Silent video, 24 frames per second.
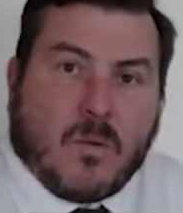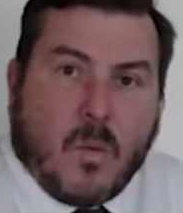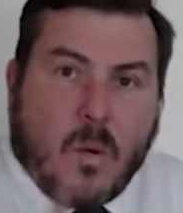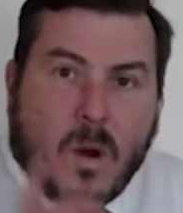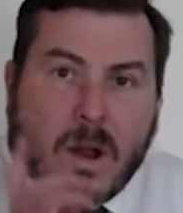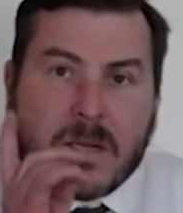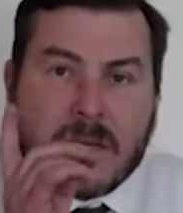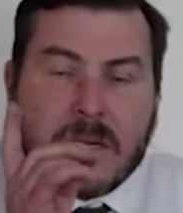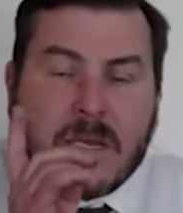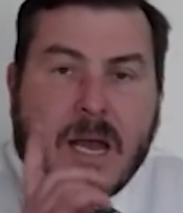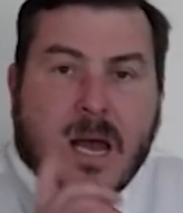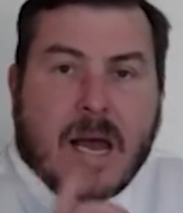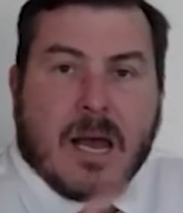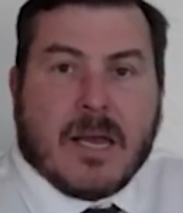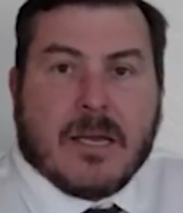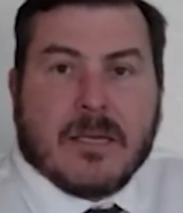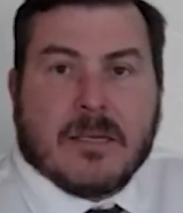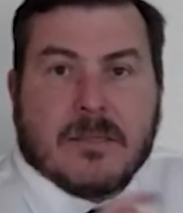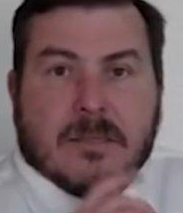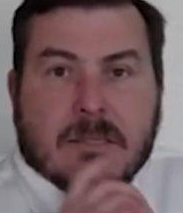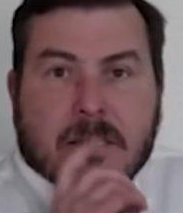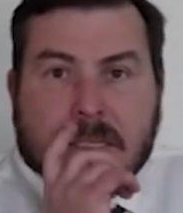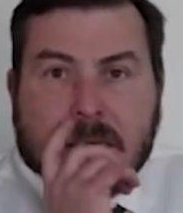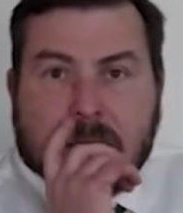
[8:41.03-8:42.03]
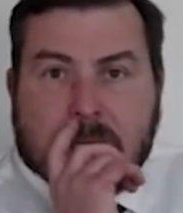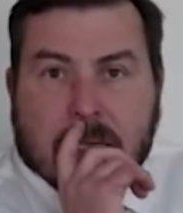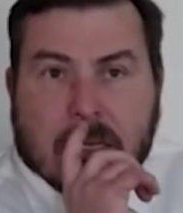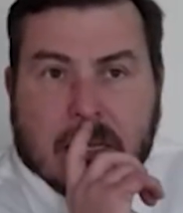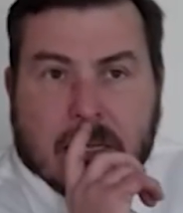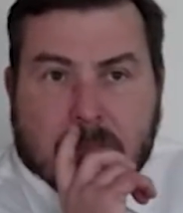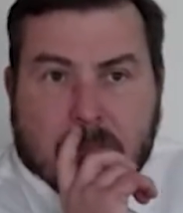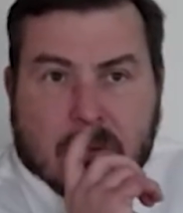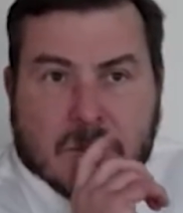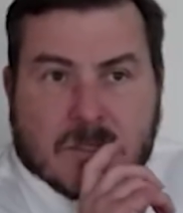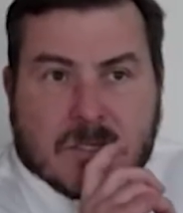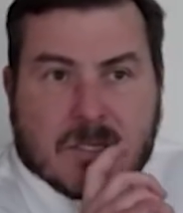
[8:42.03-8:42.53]
One guy, a
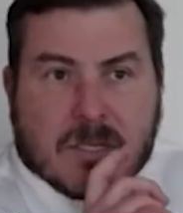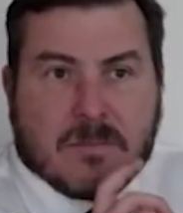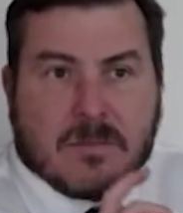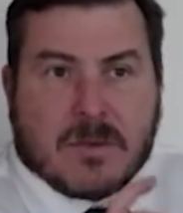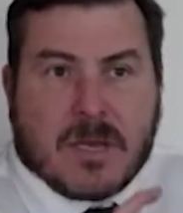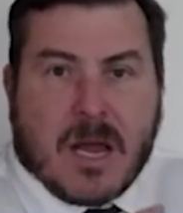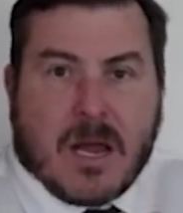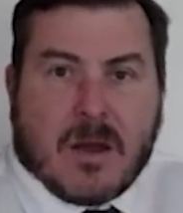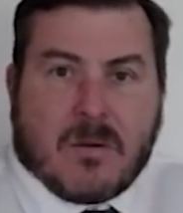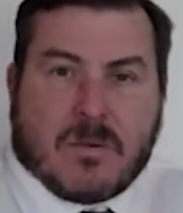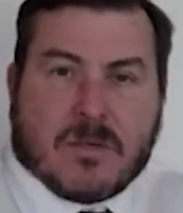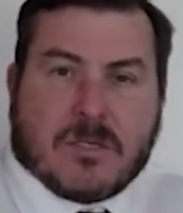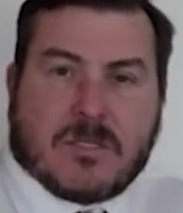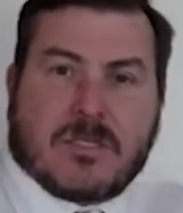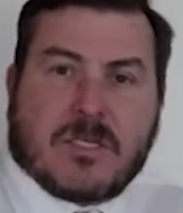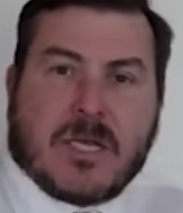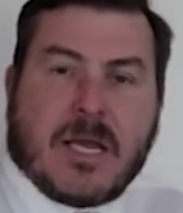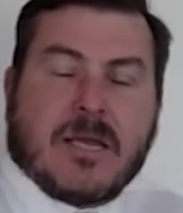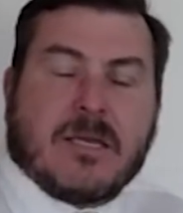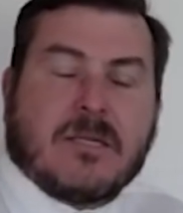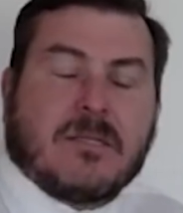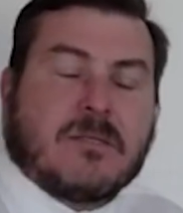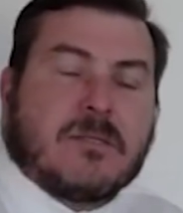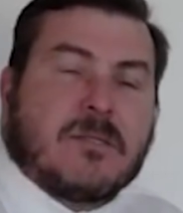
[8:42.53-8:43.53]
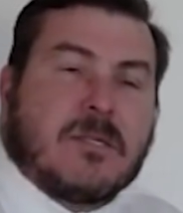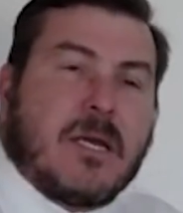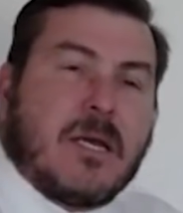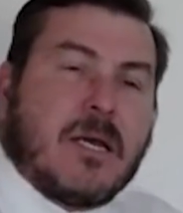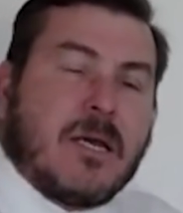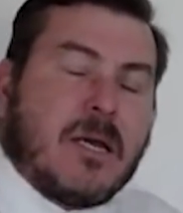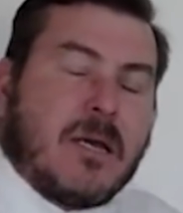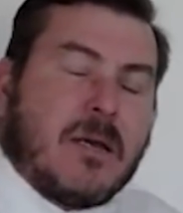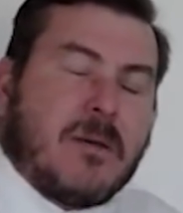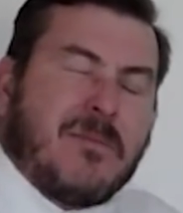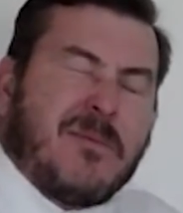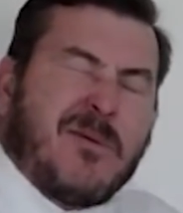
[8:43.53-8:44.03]
Muslim guy, was jailed
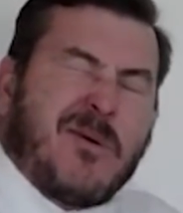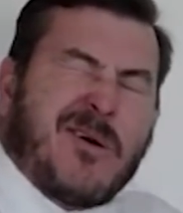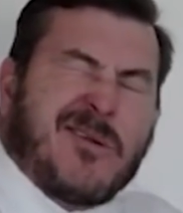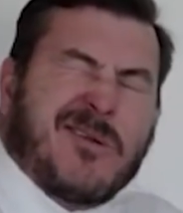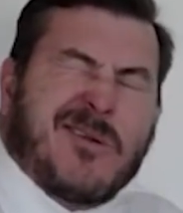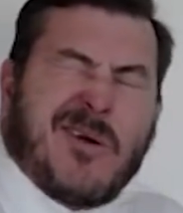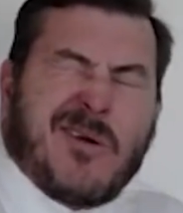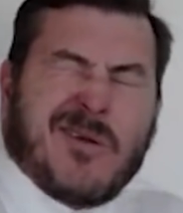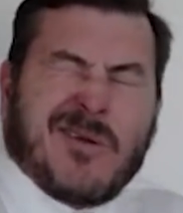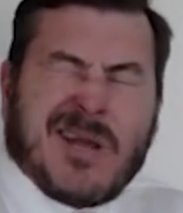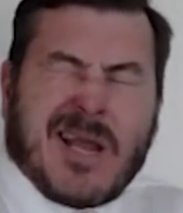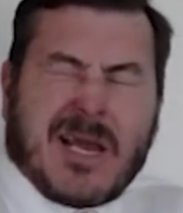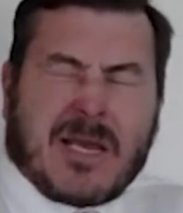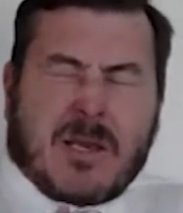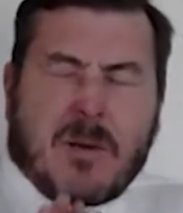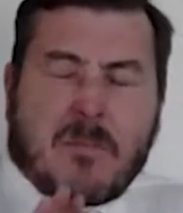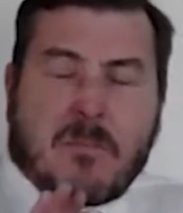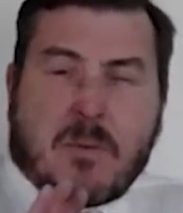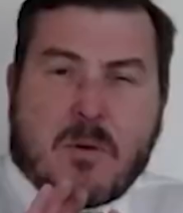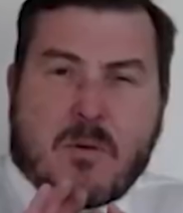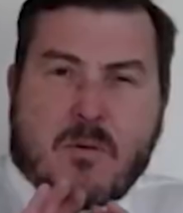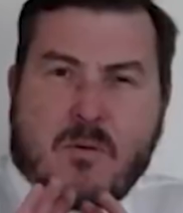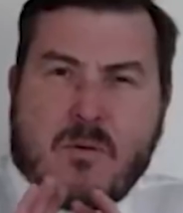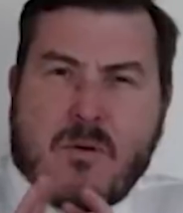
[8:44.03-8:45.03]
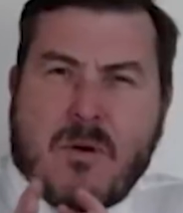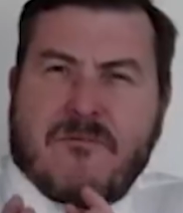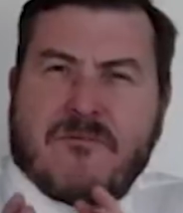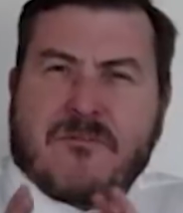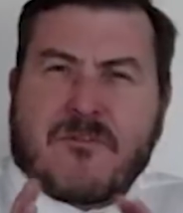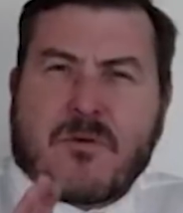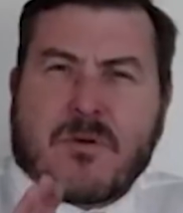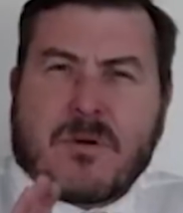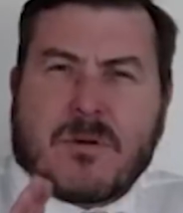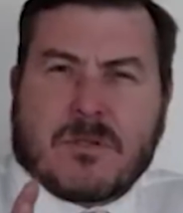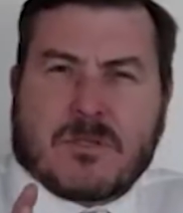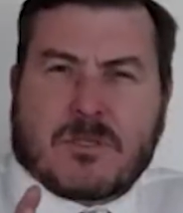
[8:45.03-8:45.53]
on like a
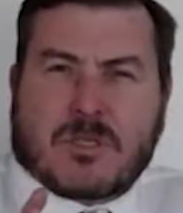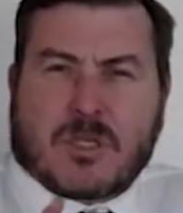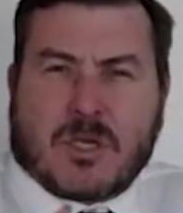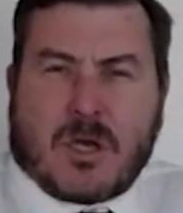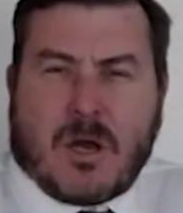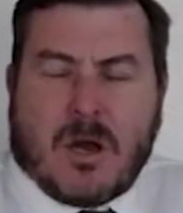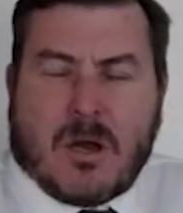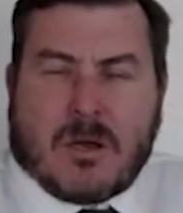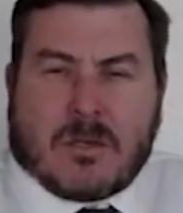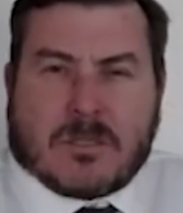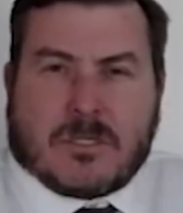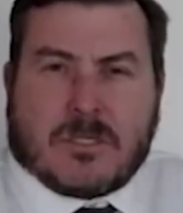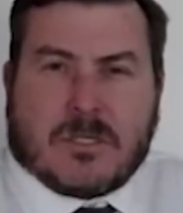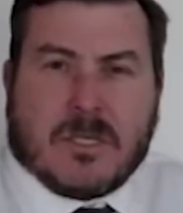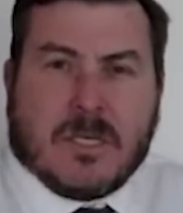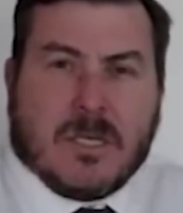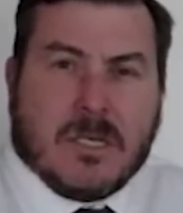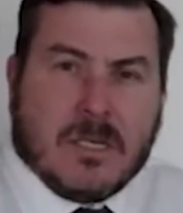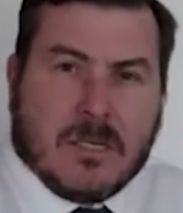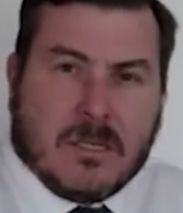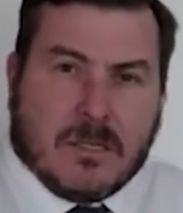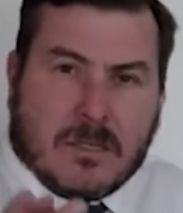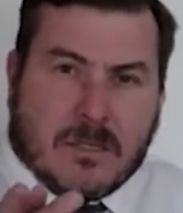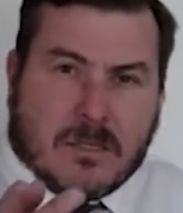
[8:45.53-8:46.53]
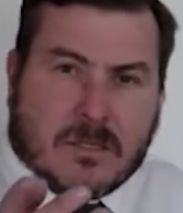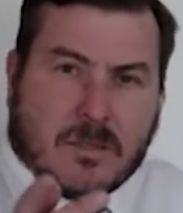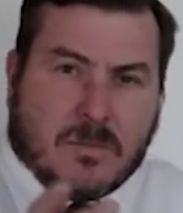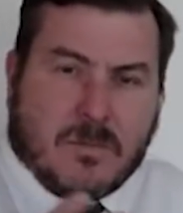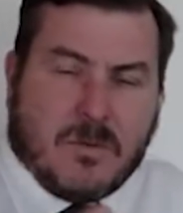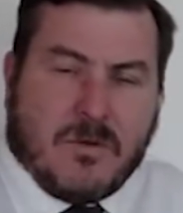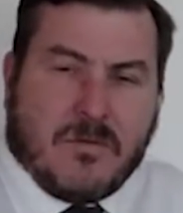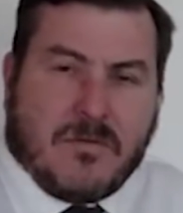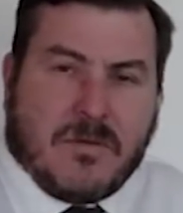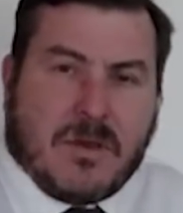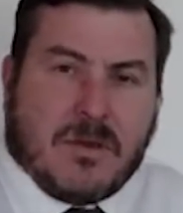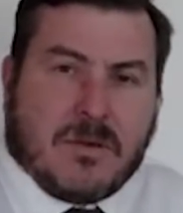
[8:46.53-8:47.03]
peripheral charge. There's a
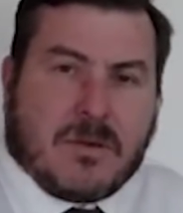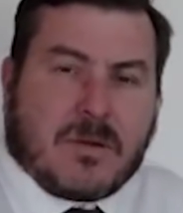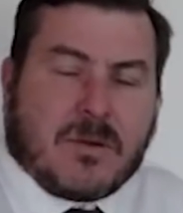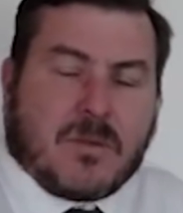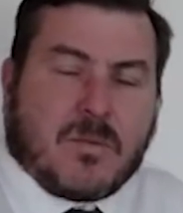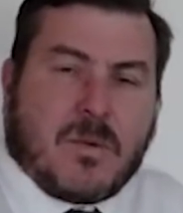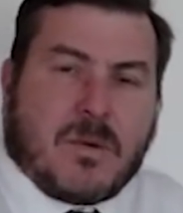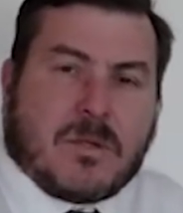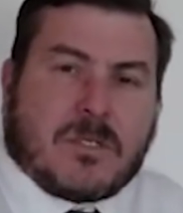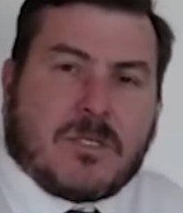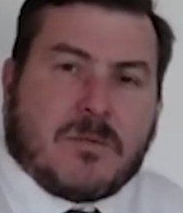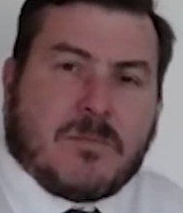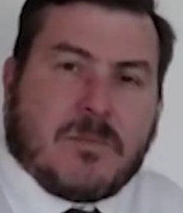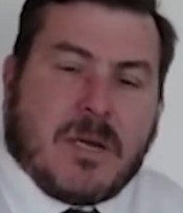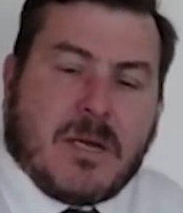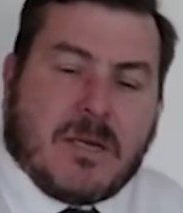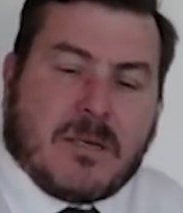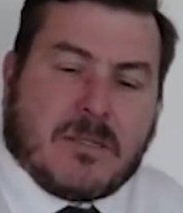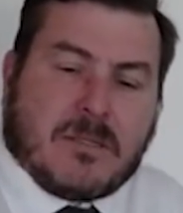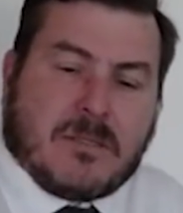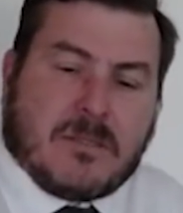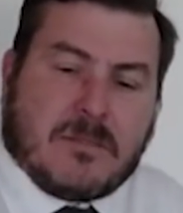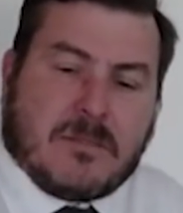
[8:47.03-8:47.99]
movie you can watch about it.